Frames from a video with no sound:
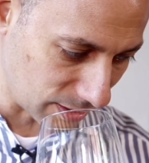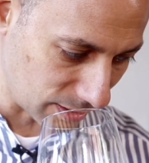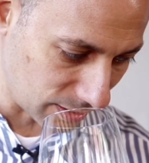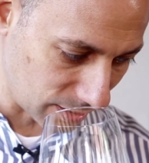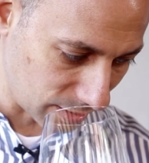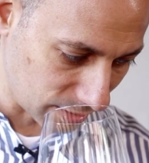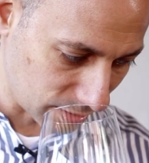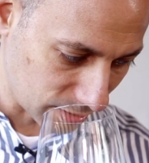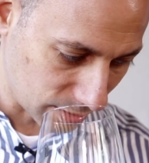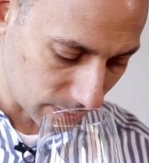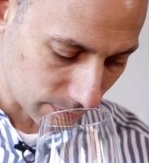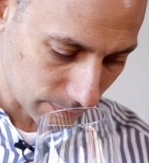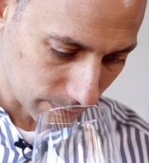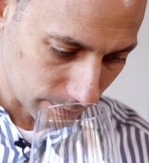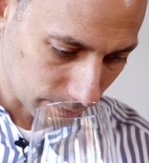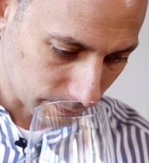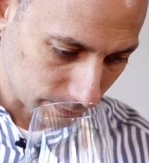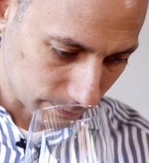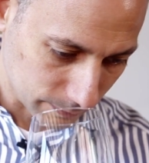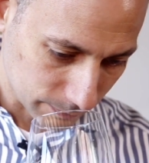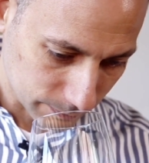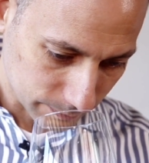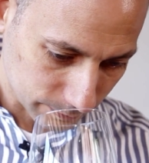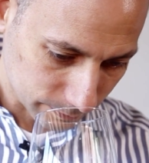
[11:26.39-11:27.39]
in this.
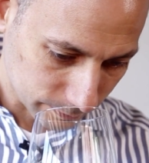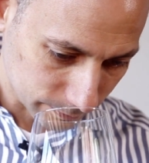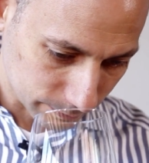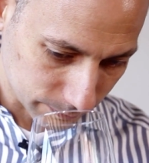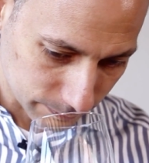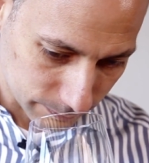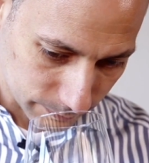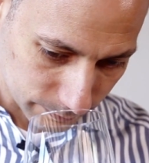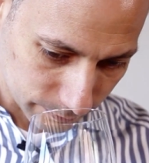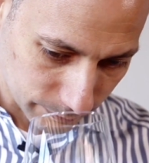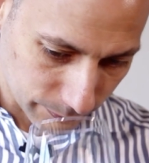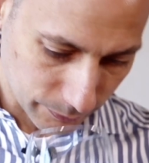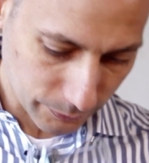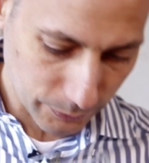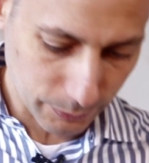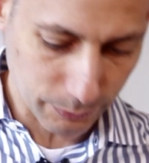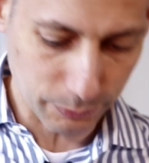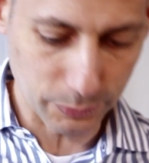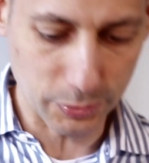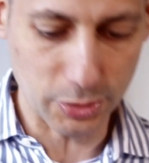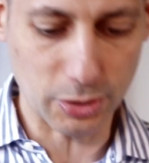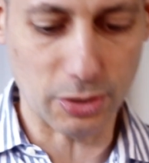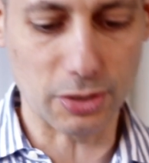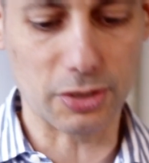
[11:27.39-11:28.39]

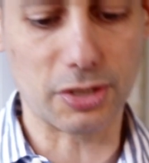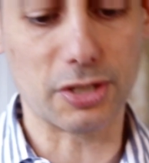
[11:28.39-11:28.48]
You can